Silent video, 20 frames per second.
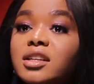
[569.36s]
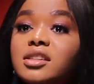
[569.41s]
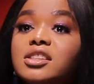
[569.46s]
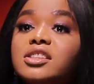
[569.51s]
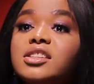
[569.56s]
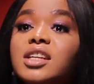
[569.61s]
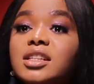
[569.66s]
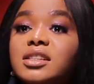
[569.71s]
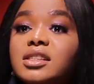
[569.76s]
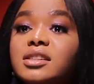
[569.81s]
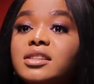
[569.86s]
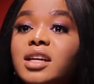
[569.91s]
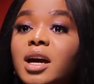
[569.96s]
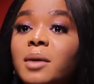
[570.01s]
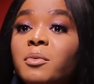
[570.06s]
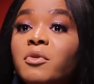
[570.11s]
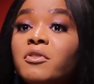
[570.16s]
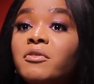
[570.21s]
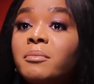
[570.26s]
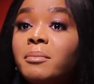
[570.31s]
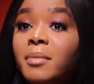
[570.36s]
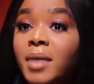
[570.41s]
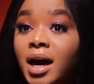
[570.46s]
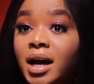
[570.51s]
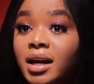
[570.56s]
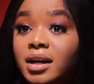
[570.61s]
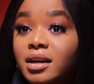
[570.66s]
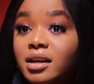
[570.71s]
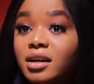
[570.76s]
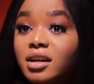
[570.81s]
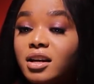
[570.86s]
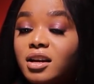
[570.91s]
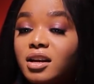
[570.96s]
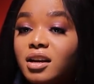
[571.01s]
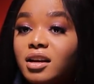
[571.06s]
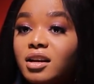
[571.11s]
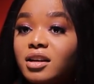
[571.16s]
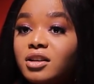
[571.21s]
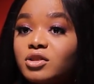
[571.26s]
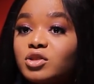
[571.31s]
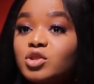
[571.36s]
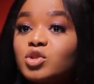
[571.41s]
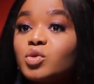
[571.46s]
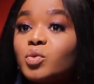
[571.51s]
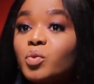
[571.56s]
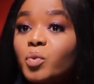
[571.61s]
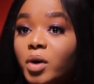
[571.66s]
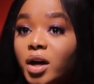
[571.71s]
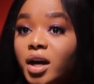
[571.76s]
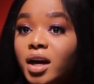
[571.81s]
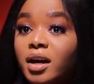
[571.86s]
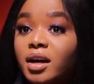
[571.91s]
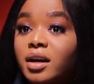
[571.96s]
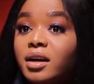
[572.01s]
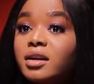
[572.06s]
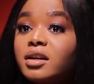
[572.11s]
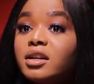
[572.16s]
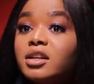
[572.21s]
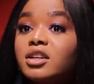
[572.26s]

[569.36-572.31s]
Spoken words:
certain type of man to wear